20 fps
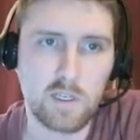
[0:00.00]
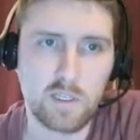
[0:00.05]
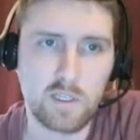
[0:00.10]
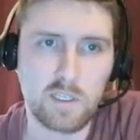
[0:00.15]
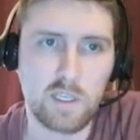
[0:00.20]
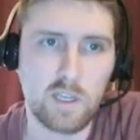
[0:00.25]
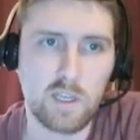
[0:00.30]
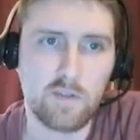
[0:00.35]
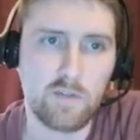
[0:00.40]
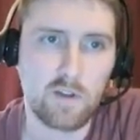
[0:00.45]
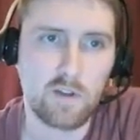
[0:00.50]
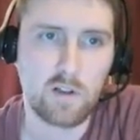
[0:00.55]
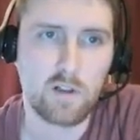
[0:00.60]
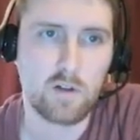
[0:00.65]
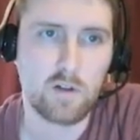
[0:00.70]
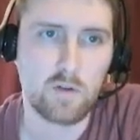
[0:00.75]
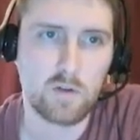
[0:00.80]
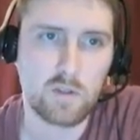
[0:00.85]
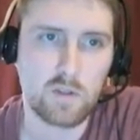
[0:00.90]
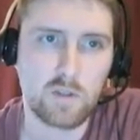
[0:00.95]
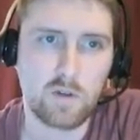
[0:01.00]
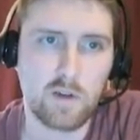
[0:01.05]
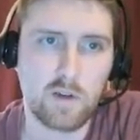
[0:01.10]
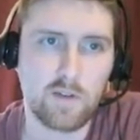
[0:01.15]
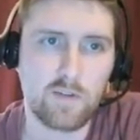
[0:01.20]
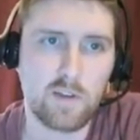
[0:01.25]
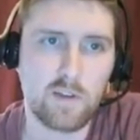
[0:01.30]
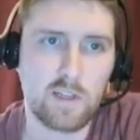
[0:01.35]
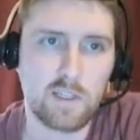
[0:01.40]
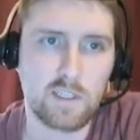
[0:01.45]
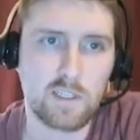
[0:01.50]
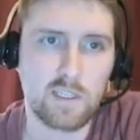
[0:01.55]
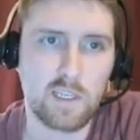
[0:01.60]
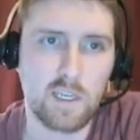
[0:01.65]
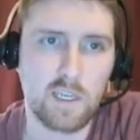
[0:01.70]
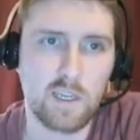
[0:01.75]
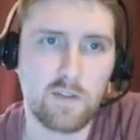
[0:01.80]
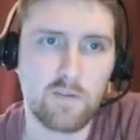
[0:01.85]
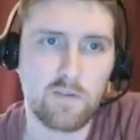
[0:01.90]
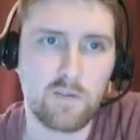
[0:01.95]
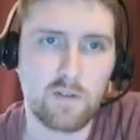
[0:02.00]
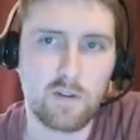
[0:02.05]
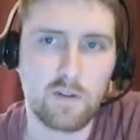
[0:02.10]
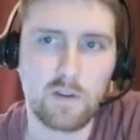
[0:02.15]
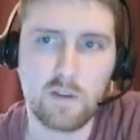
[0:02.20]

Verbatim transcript: a save and close. So I have to hit save,